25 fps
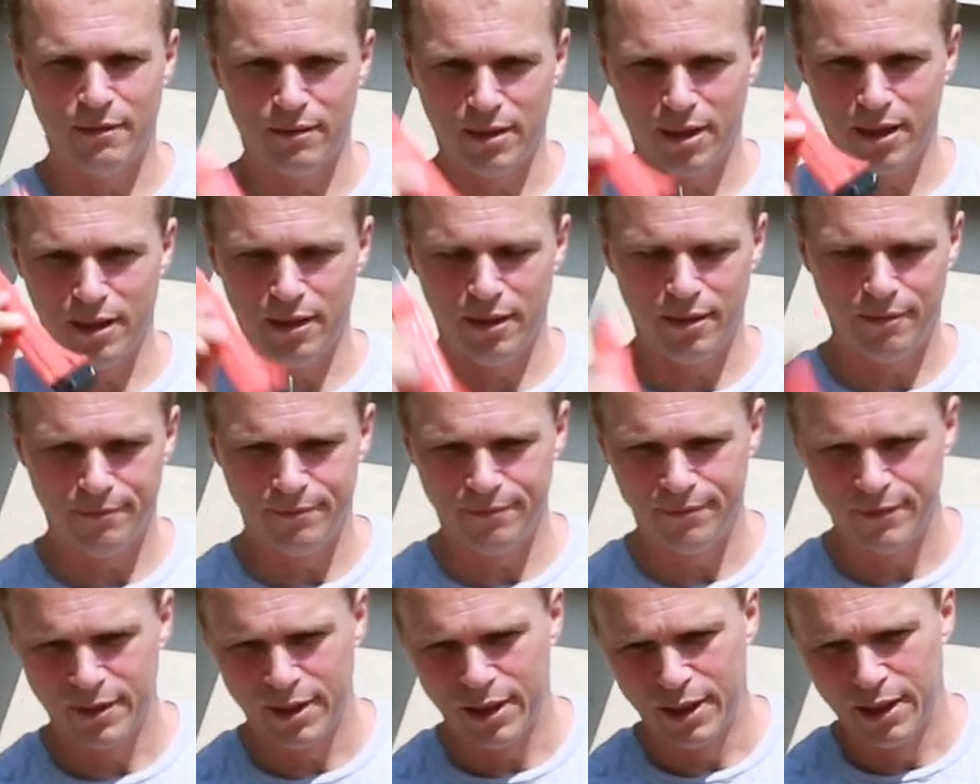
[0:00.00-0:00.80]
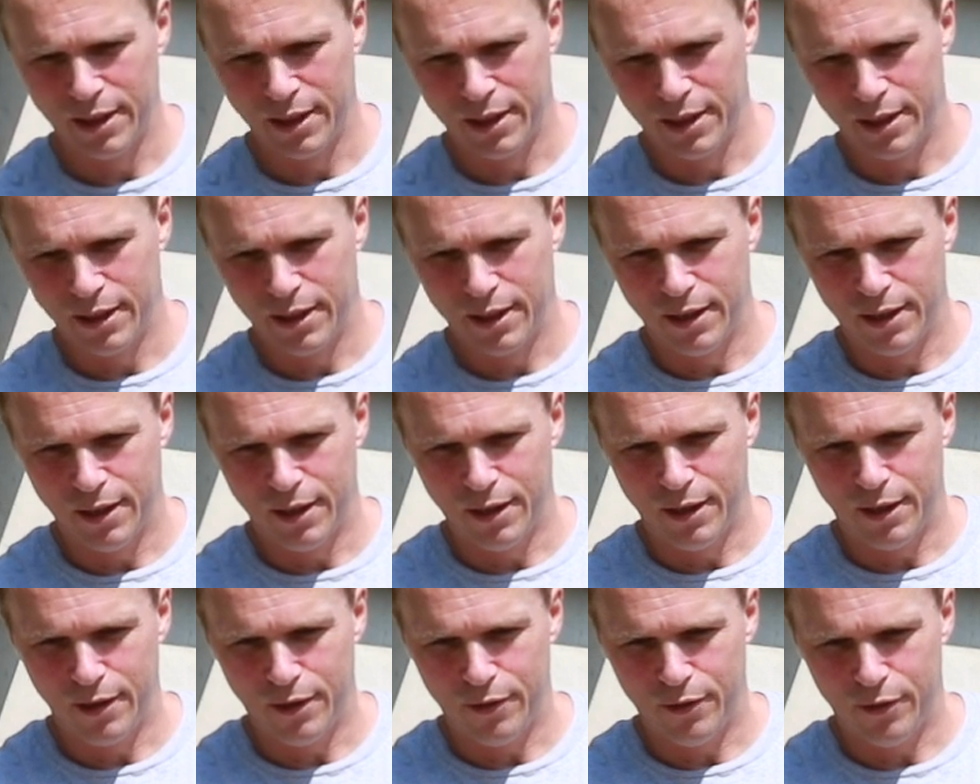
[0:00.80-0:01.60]

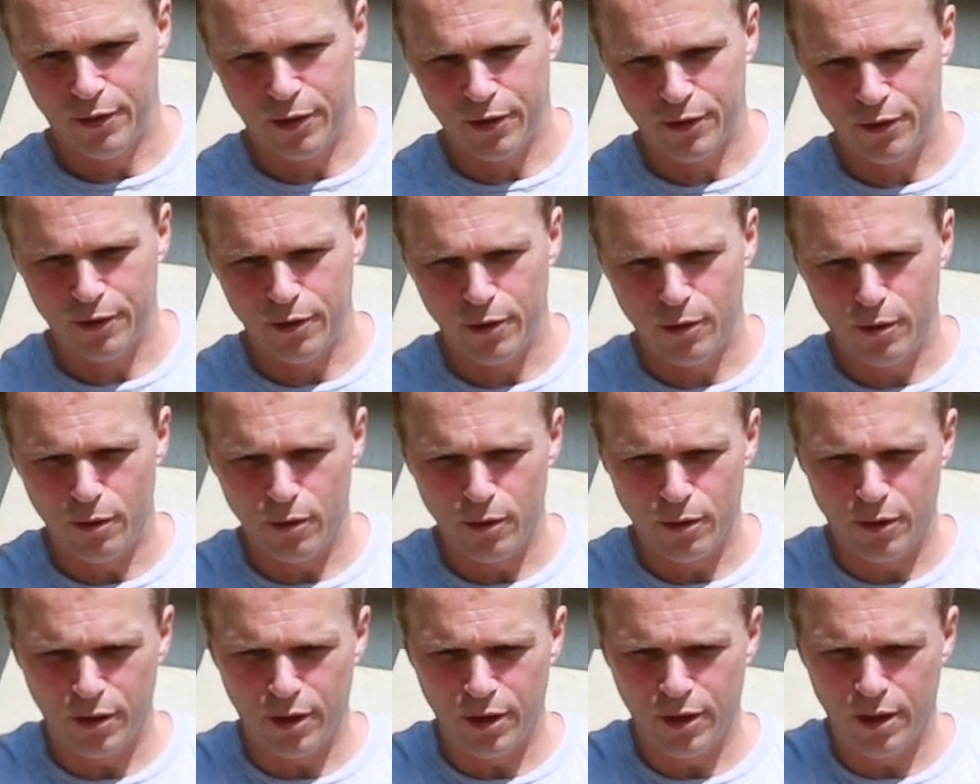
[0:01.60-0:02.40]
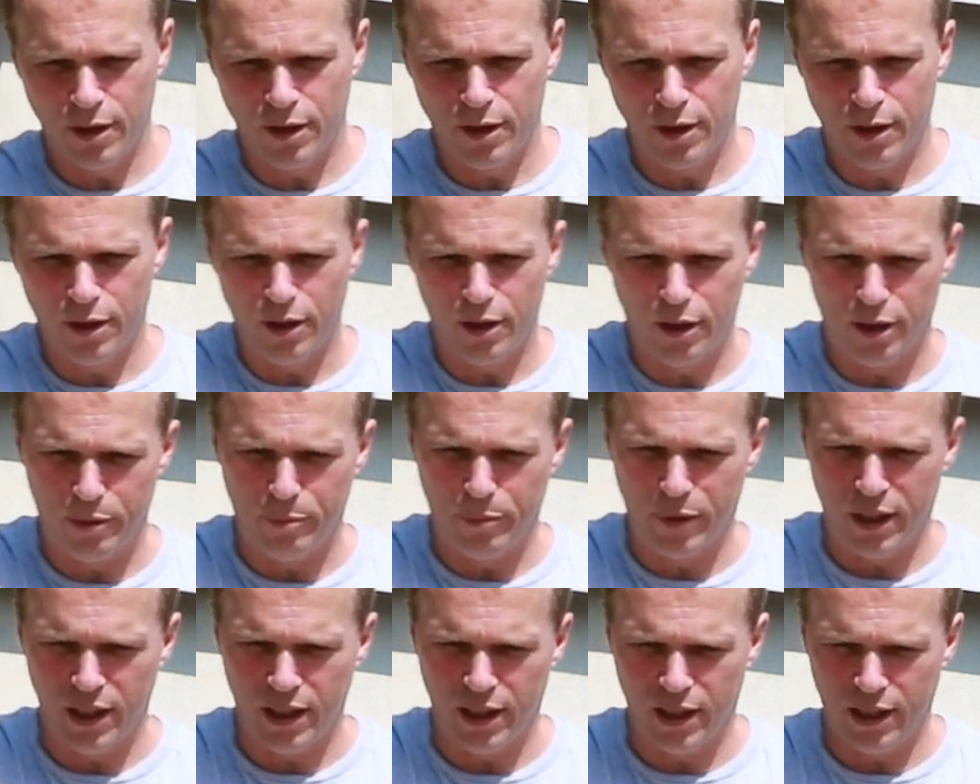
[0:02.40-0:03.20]
Gotta press the old
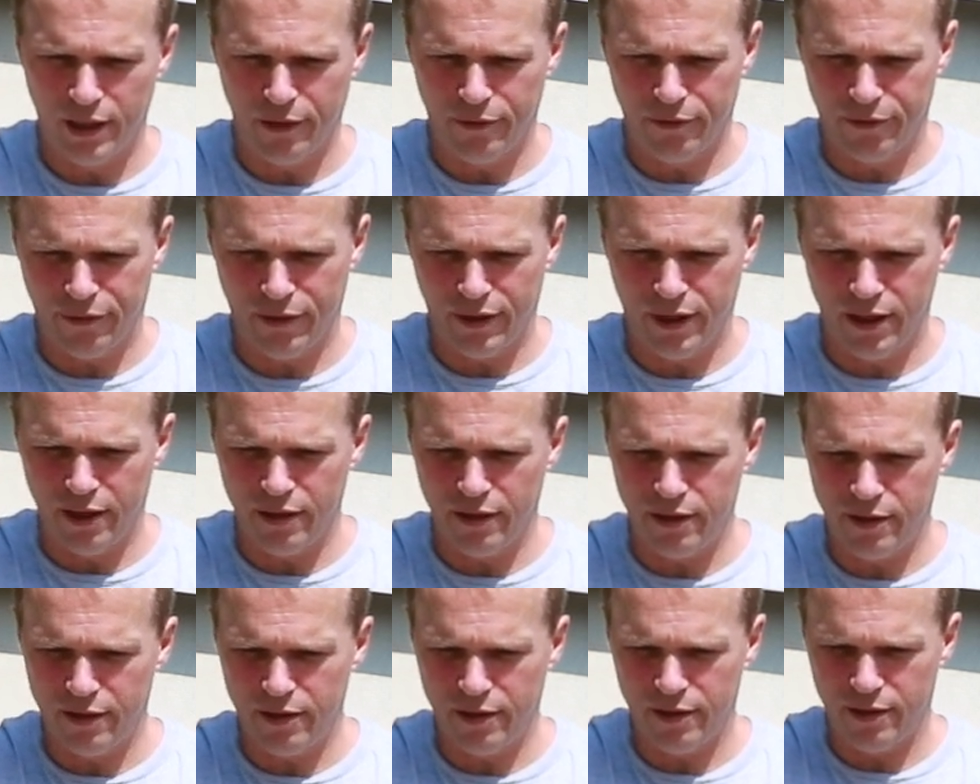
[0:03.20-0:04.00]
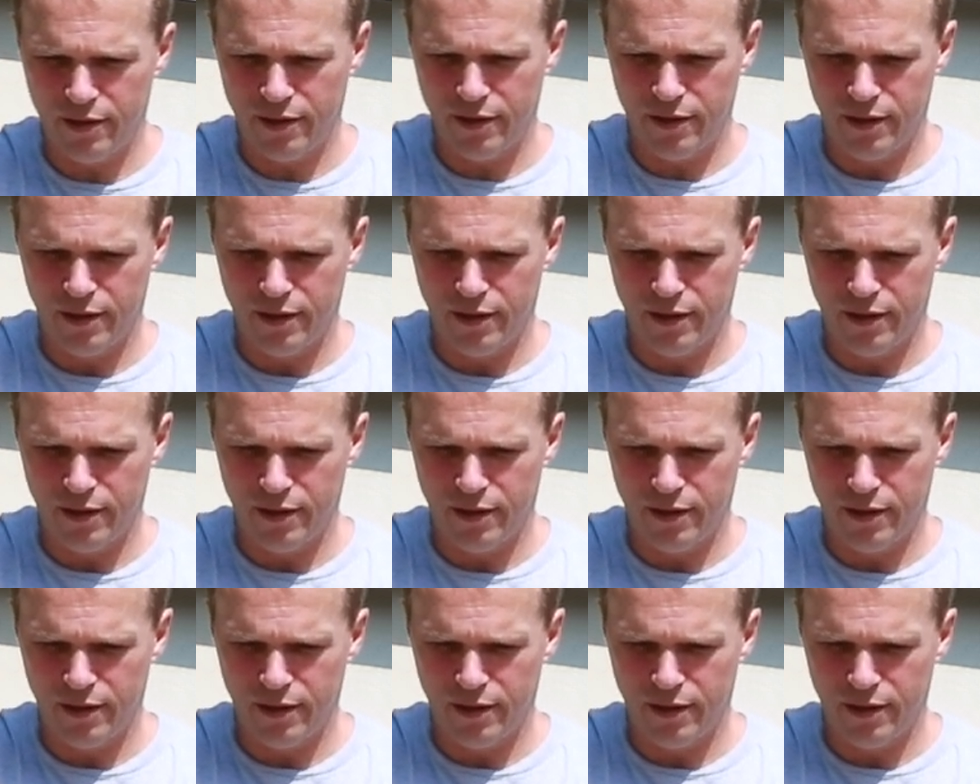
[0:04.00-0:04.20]
carpet knife here.